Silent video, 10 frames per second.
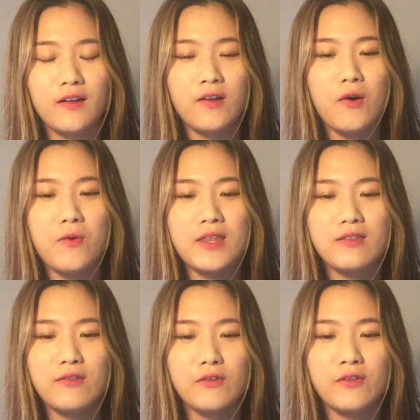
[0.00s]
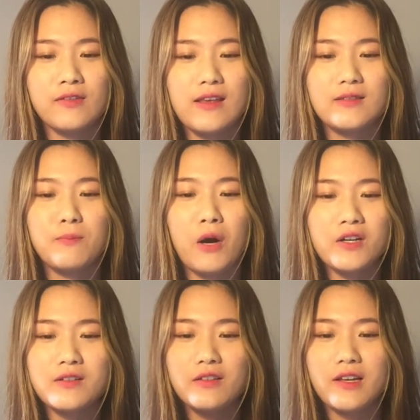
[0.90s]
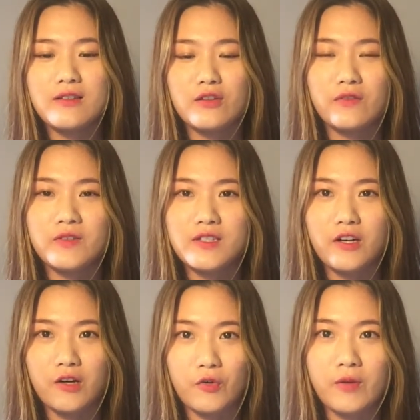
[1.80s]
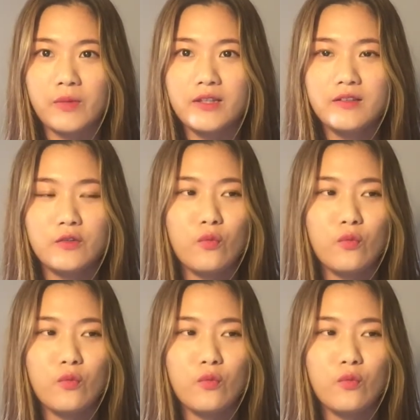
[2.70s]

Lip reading: go into this personal insolvency agreement